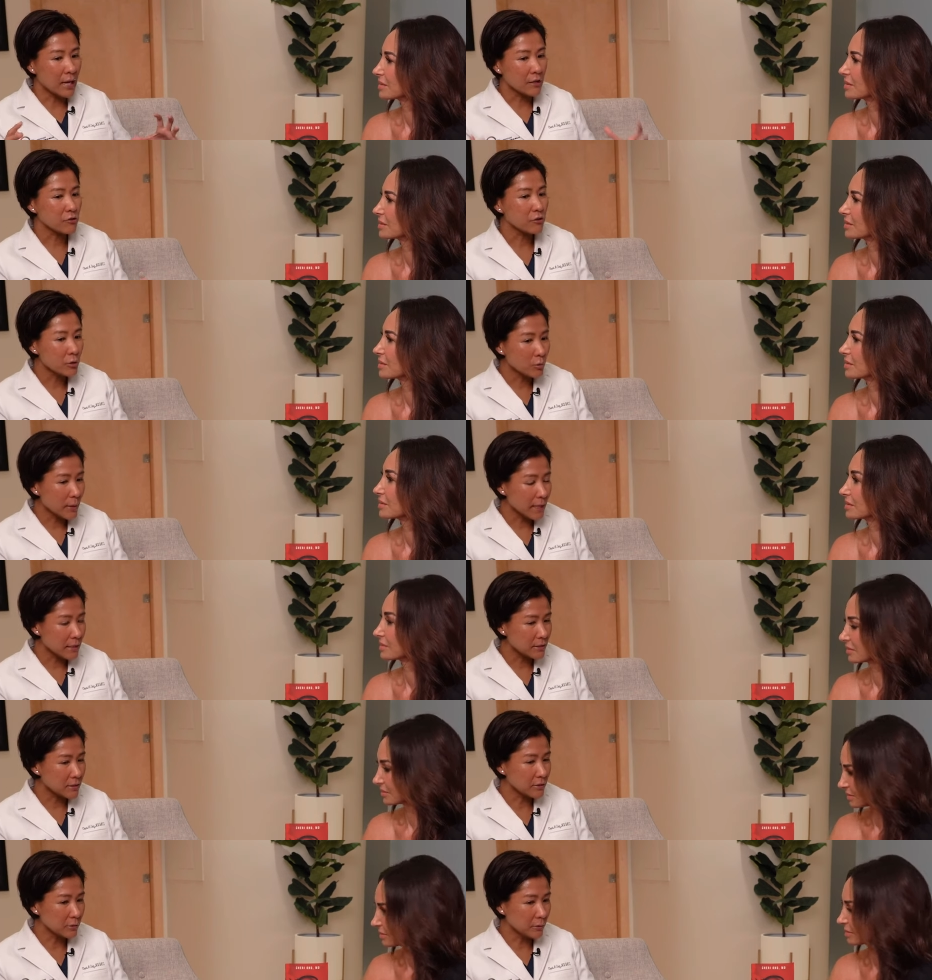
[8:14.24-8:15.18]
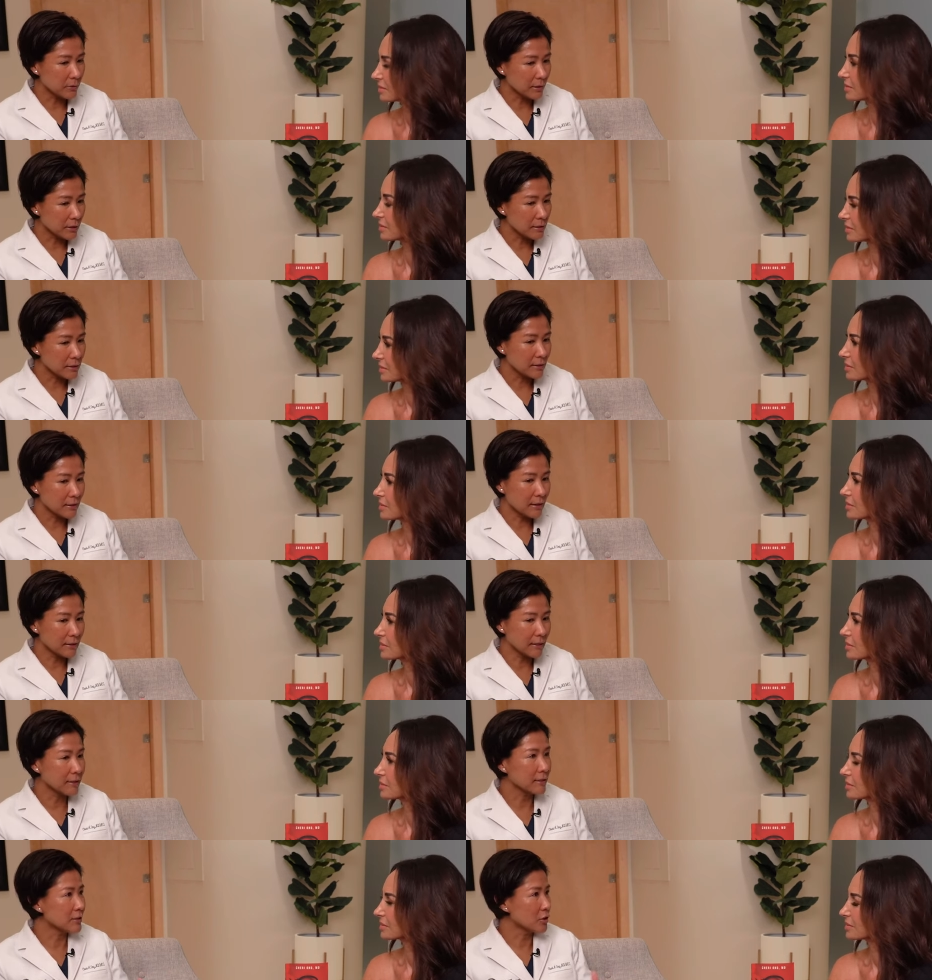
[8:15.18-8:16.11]
Speaker 1: natural ways to do this, and
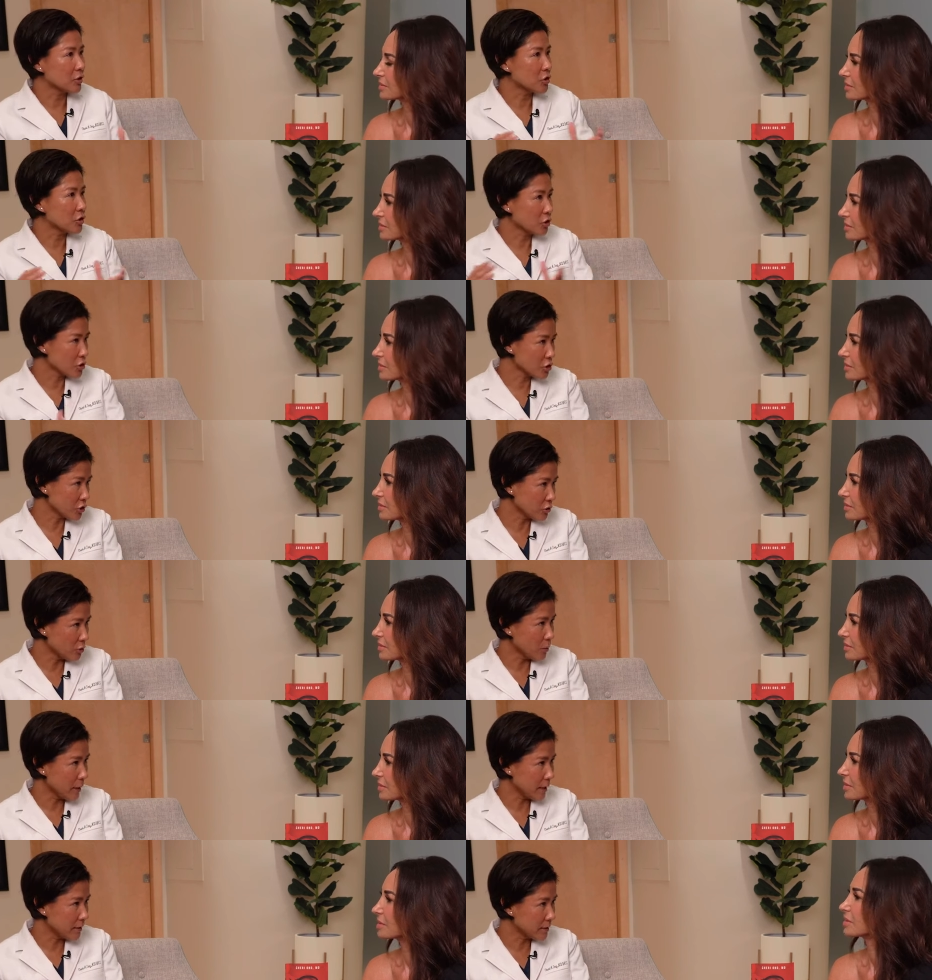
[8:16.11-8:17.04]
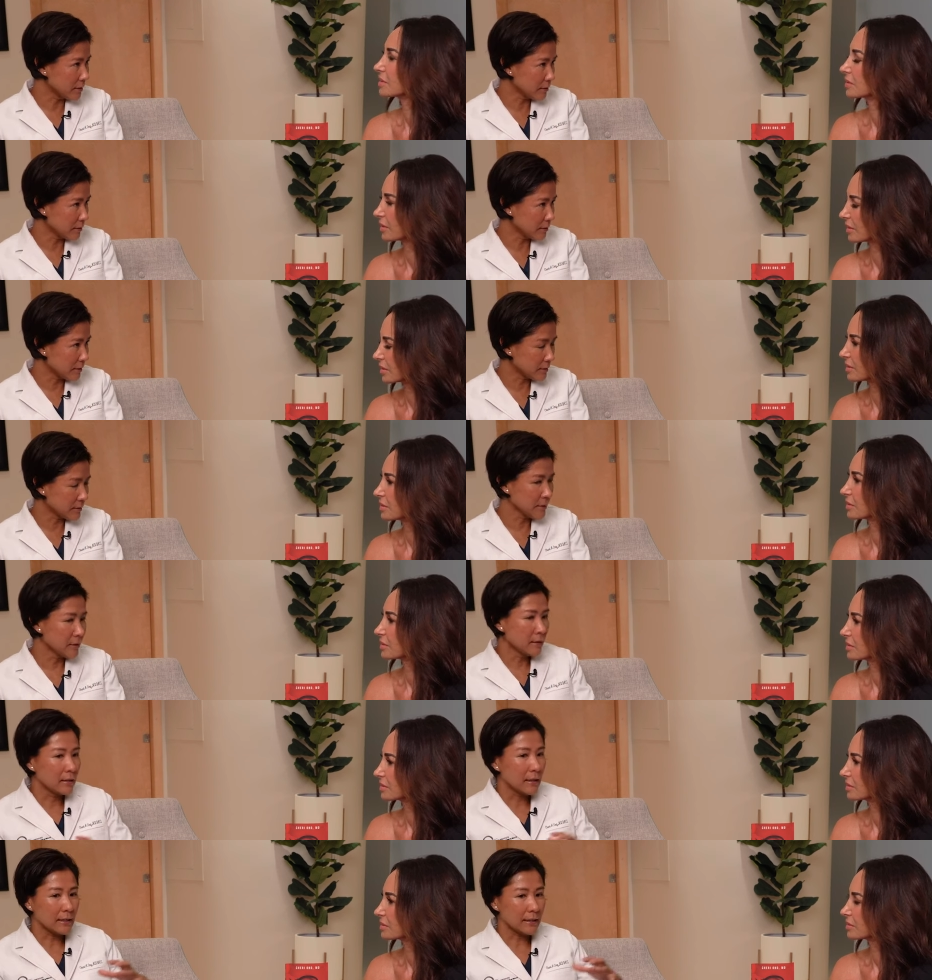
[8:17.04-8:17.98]
then there's a surgical way to do this.
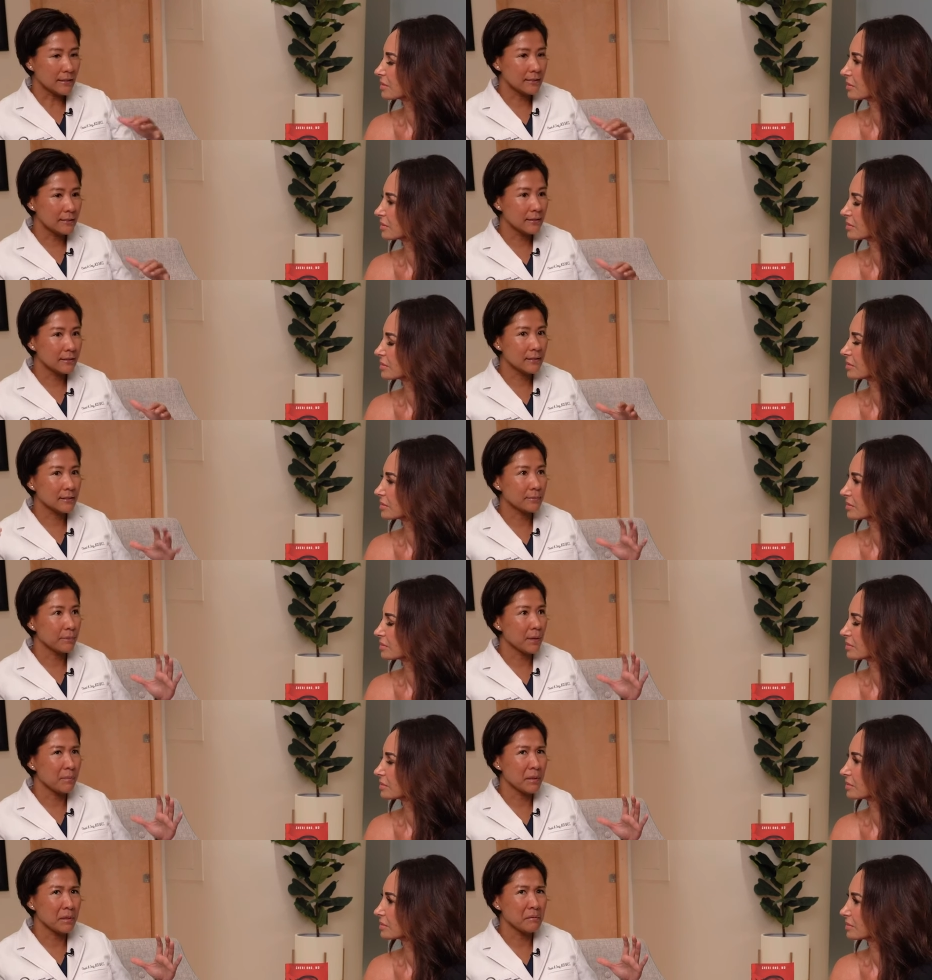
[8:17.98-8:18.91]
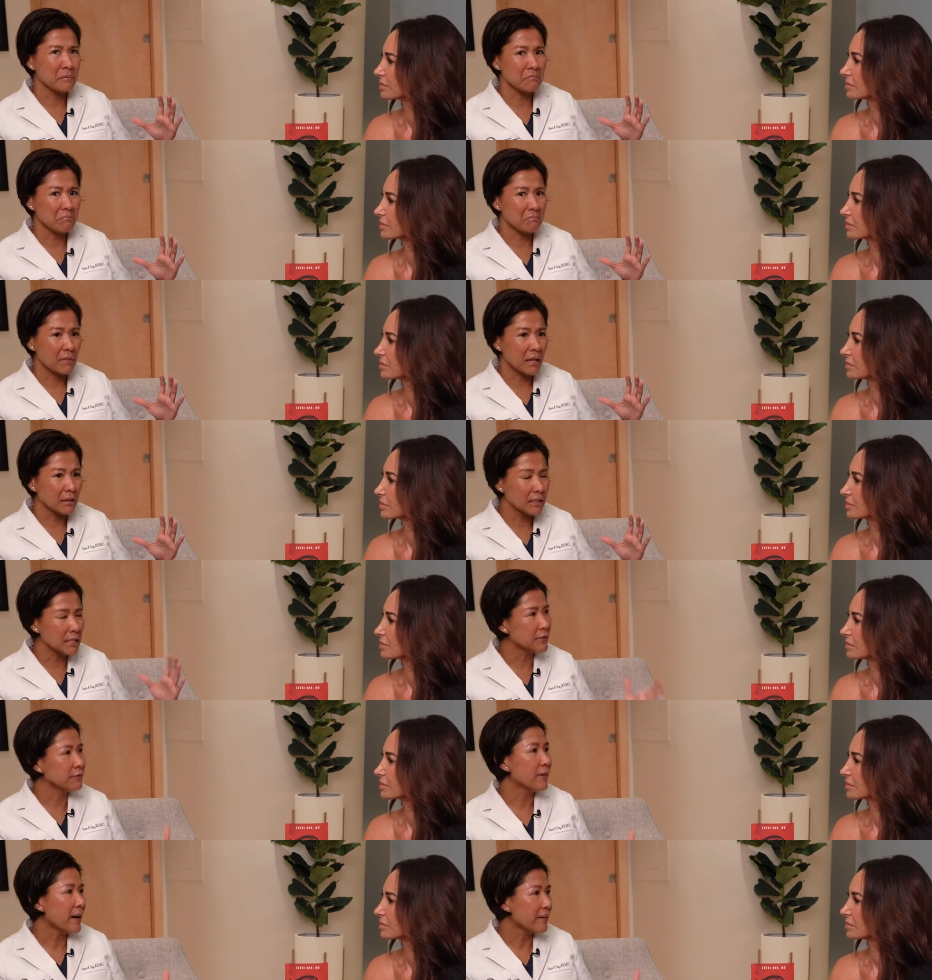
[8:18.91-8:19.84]
And I see this maybe at
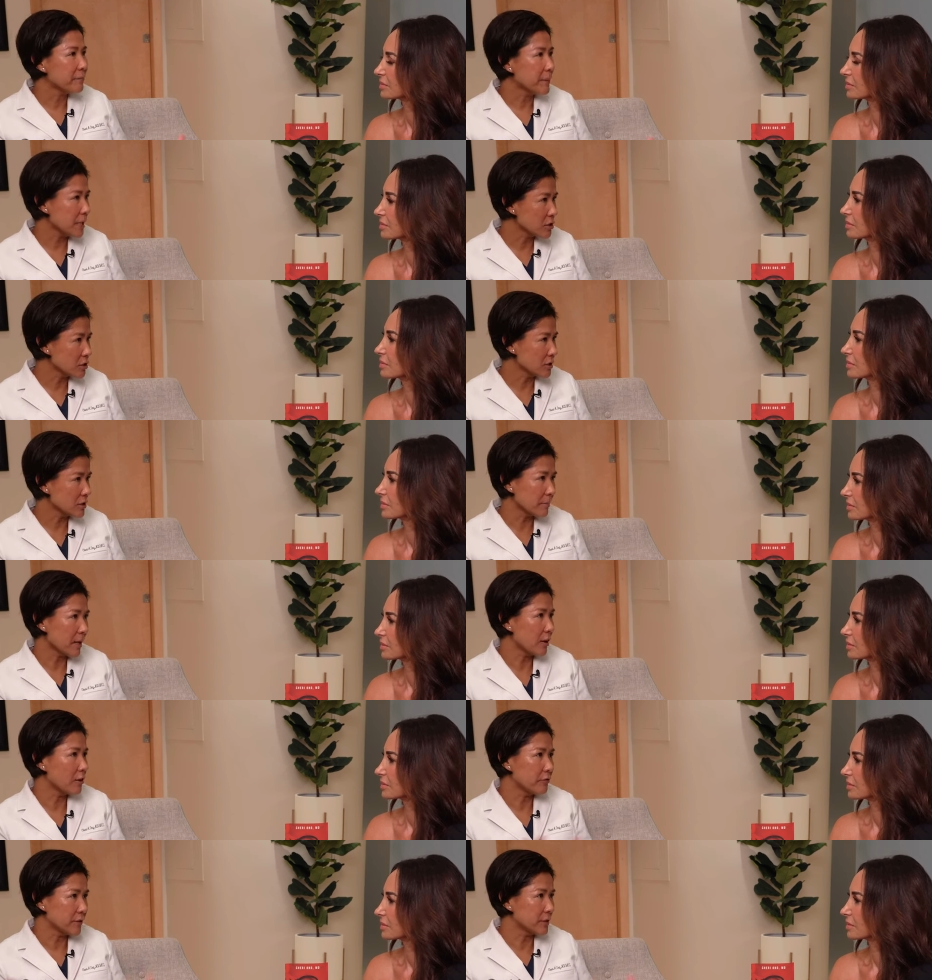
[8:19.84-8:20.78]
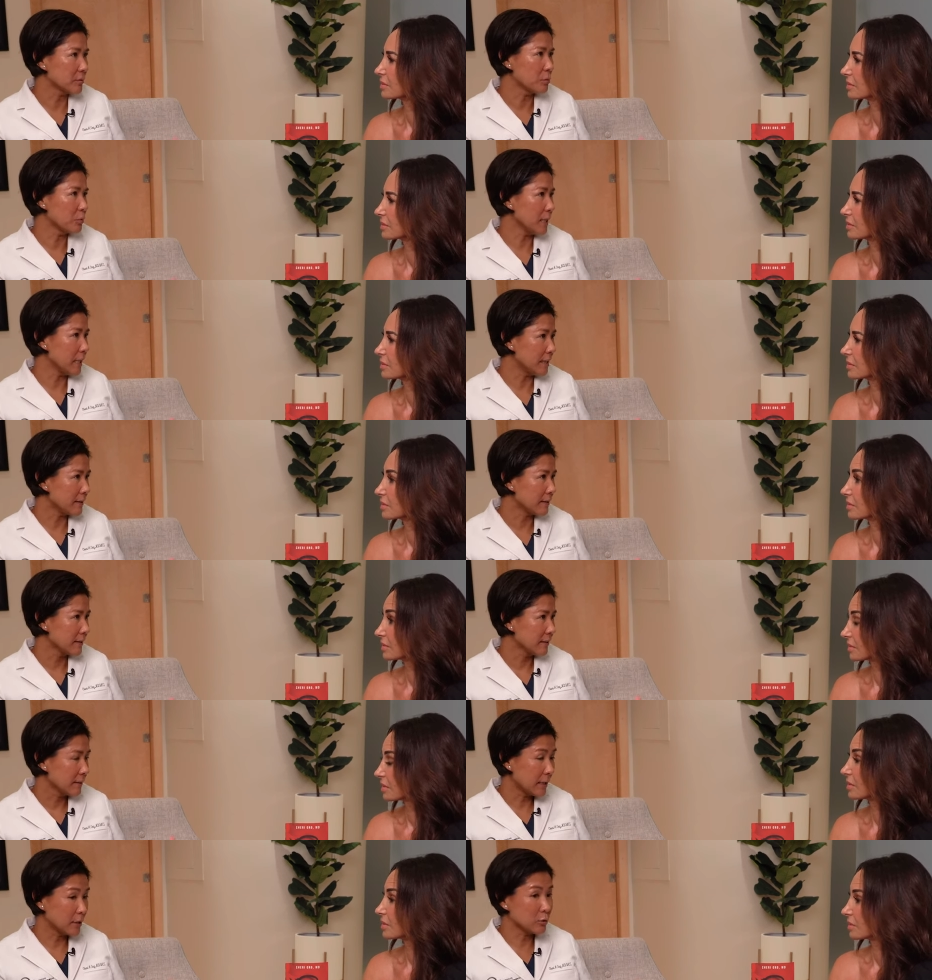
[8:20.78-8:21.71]
least five patients in my office a week.
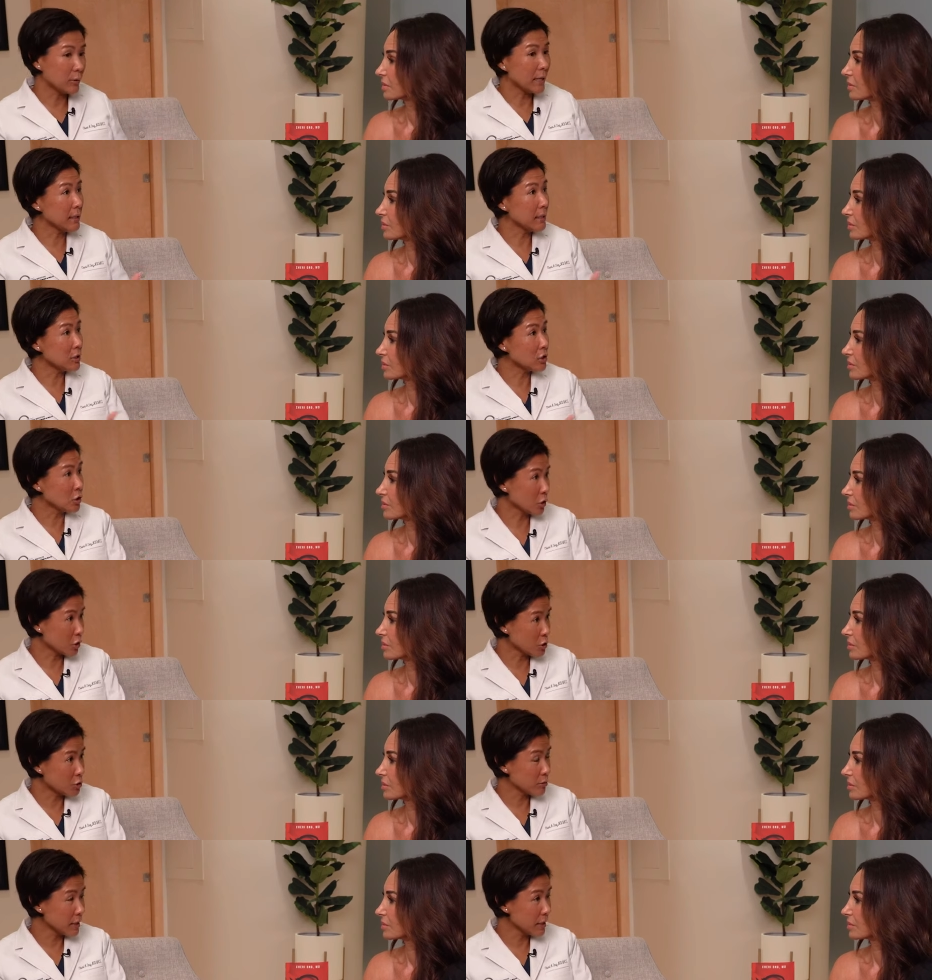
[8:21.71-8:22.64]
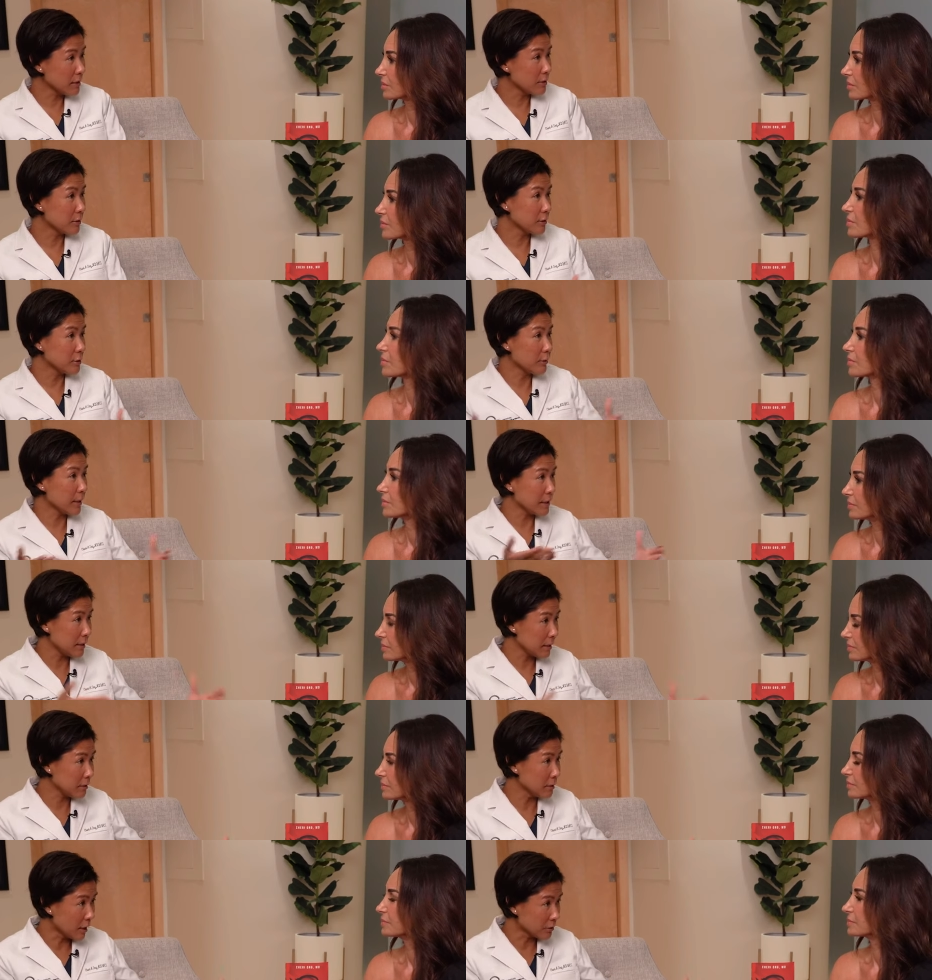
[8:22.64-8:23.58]
And do I need surgery or do I
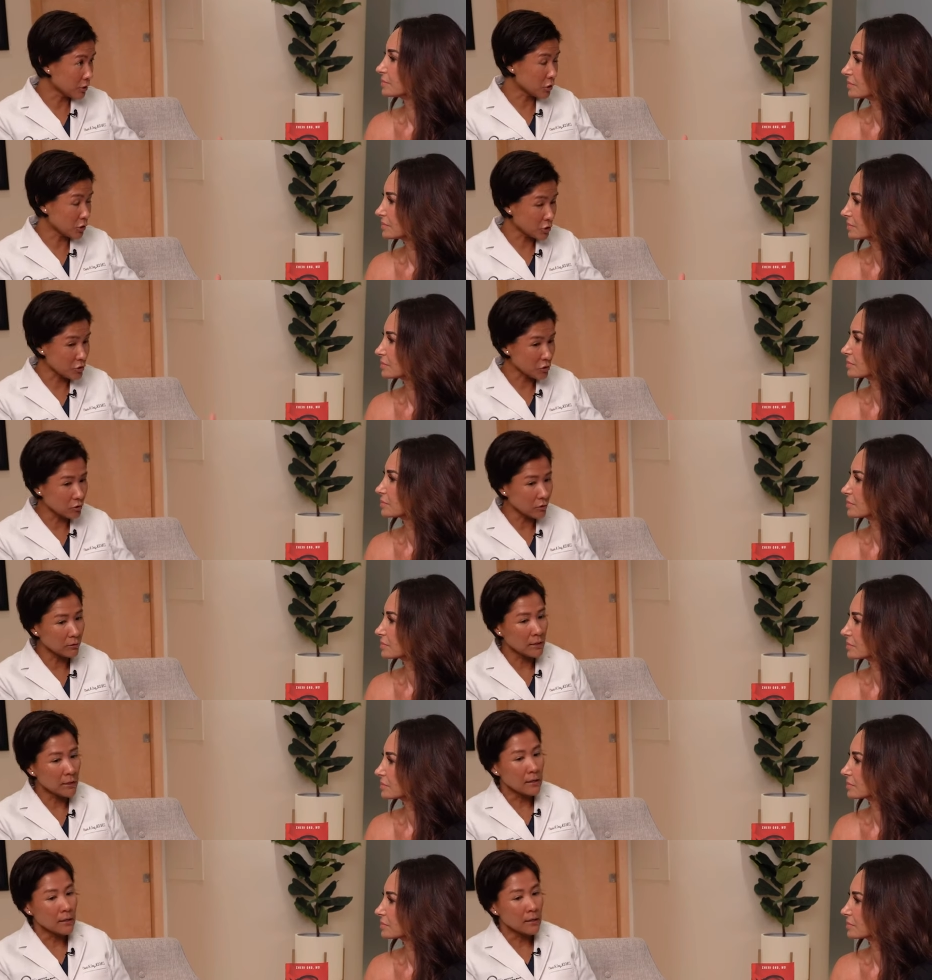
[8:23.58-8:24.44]
need non surgical?